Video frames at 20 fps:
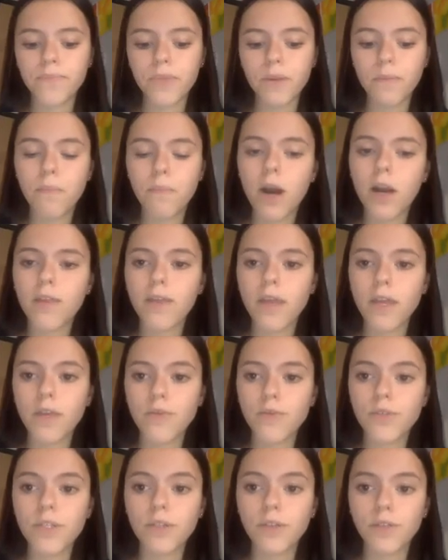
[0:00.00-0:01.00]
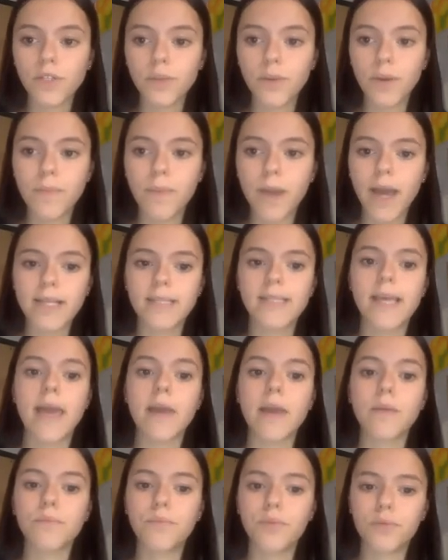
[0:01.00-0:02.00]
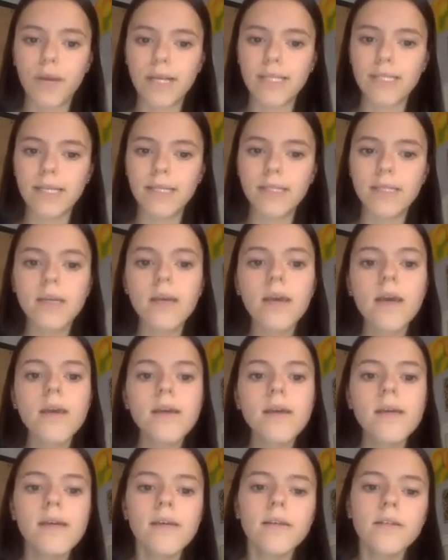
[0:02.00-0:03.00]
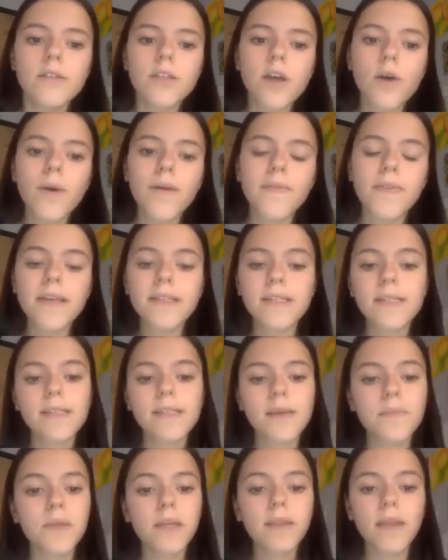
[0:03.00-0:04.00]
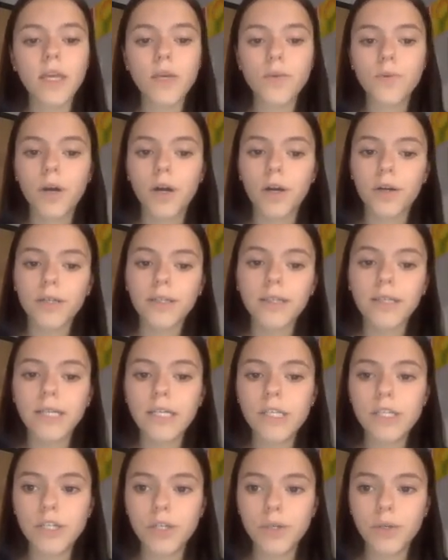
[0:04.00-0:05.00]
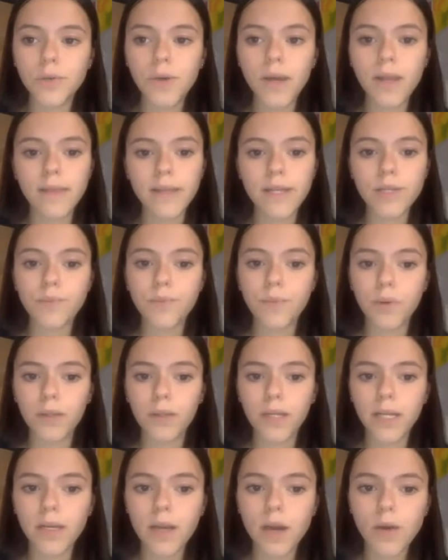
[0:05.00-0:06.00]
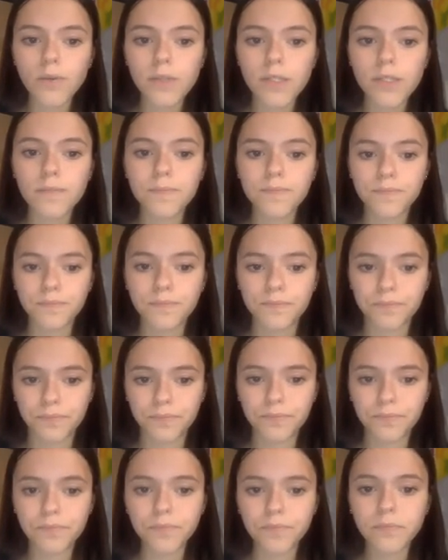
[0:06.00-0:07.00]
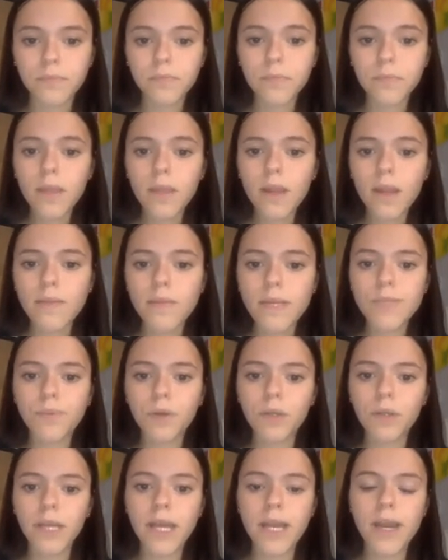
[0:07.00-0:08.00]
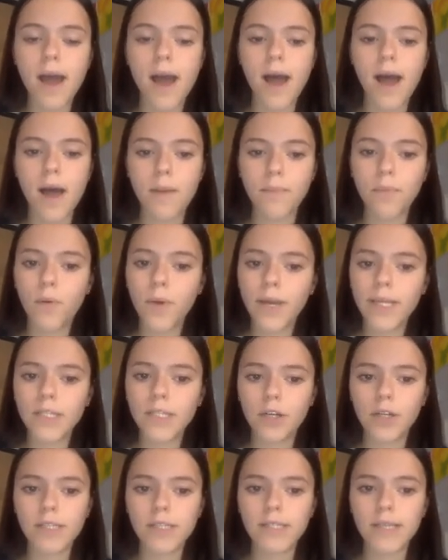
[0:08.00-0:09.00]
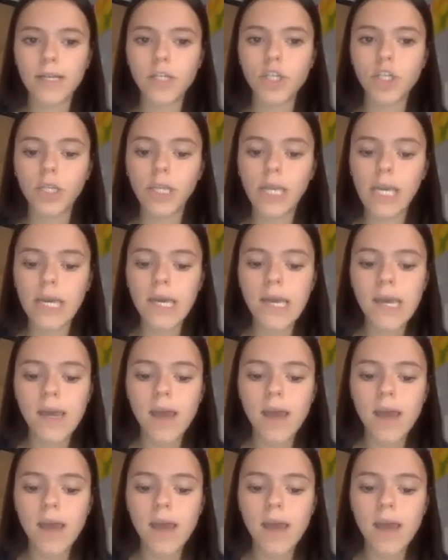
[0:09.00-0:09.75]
mark that you still do it by saying present. So if this is something that you currently do in these bullet notes, these bullet points are essentially